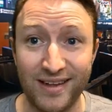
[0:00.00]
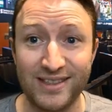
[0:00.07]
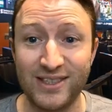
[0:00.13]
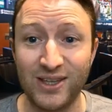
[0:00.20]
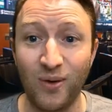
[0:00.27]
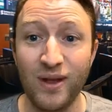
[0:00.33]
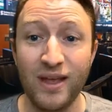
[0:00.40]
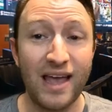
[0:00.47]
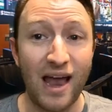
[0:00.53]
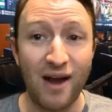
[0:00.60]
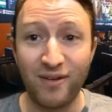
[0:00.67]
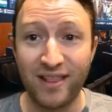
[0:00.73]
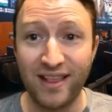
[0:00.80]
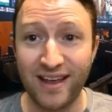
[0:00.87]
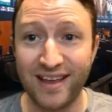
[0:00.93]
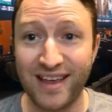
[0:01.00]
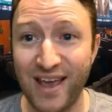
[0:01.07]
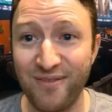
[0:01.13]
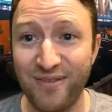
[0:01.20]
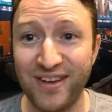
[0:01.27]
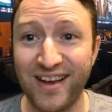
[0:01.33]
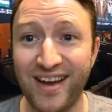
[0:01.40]
So everything I
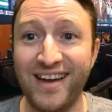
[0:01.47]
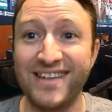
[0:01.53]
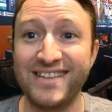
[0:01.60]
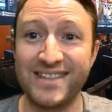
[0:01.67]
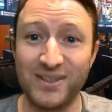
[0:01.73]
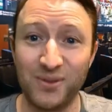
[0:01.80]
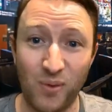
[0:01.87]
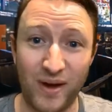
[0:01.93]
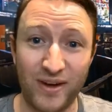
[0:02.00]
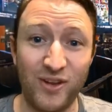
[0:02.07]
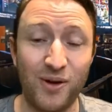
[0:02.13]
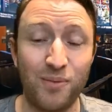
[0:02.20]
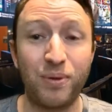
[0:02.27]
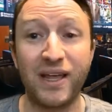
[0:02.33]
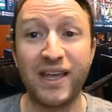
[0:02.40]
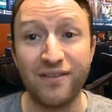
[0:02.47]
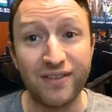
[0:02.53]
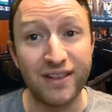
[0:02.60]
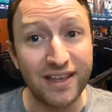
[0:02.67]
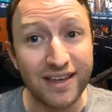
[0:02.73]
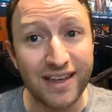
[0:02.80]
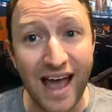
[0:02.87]
gave you guys is a one unit play. Even
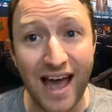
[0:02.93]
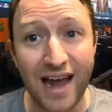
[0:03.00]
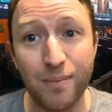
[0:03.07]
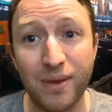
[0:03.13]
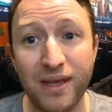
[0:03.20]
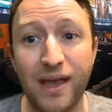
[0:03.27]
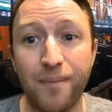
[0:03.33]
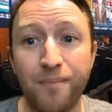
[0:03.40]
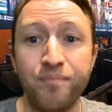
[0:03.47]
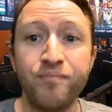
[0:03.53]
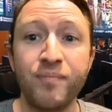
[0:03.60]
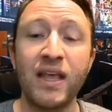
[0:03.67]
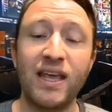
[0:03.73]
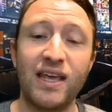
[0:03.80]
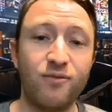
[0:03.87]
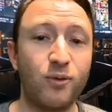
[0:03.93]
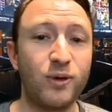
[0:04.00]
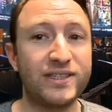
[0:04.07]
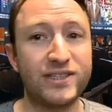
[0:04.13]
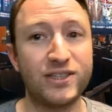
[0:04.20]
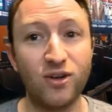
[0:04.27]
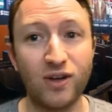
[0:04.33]
the Academy game, if we
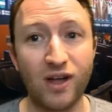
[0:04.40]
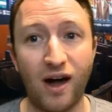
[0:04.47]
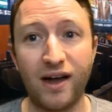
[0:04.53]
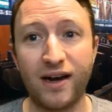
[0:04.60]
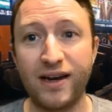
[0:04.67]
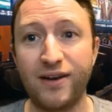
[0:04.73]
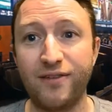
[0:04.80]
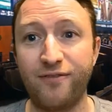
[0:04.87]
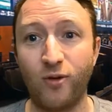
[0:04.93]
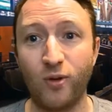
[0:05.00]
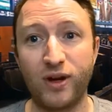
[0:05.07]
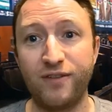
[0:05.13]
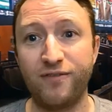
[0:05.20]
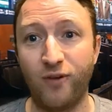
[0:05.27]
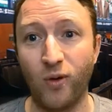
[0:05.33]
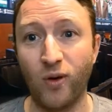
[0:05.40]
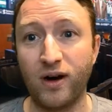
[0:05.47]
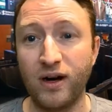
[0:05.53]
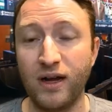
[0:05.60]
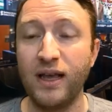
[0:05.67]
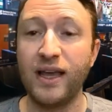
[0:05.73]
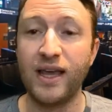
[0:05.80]
still got it at 44,
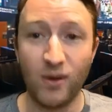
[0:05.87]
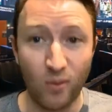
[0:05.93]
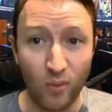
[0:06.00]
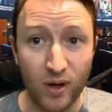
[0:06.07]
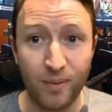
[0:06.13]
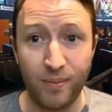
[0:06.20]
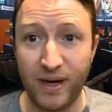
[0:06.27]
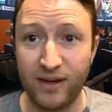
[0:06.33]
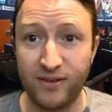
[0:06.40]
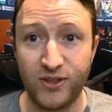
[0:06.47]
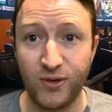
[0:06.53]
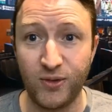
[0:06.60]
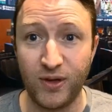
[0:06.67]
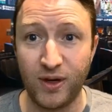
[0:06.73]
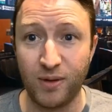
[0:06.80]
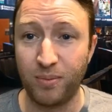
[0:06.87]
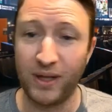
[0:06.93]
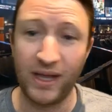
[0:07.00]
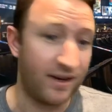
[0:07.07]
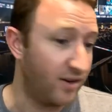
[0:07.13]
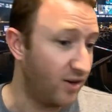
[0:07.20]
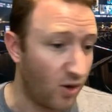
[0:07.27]
it would have been a two unit
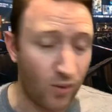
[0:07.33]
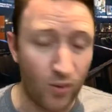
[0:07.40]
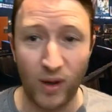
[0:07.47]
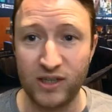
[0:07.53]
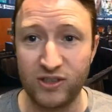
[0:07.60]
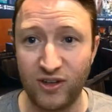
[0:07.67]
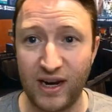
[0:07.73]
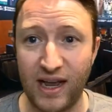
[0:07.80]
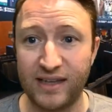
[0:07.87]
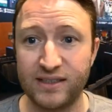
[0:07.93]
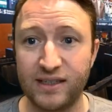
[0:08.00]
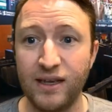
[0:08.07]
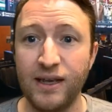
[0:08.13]
play. No question asked.